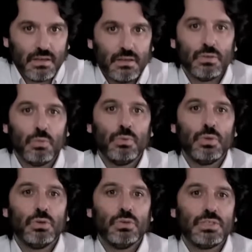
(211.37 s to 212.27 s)
To
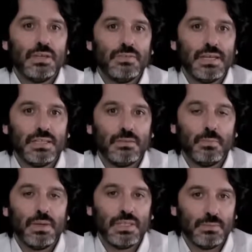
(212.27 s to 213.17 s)
produce effective
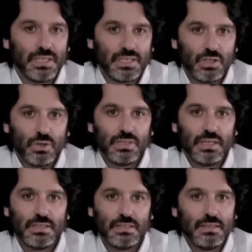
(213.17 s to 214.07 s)
multimedia
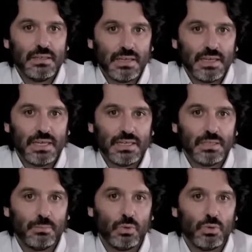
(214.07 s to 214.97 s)
content, it is
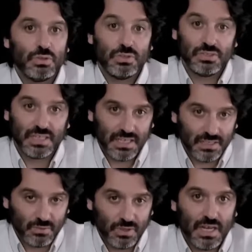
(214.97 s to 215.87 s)
important to take
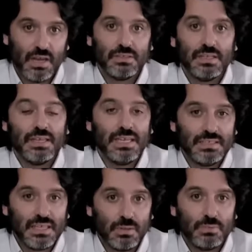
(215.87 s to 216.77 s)
into account the needs
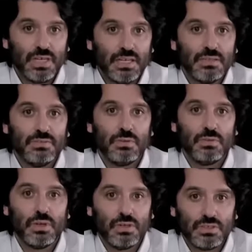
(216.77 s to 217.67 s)
and objectives of
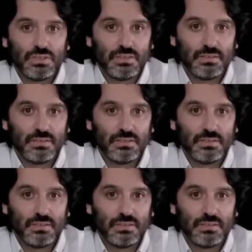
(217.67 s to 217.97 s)
learners.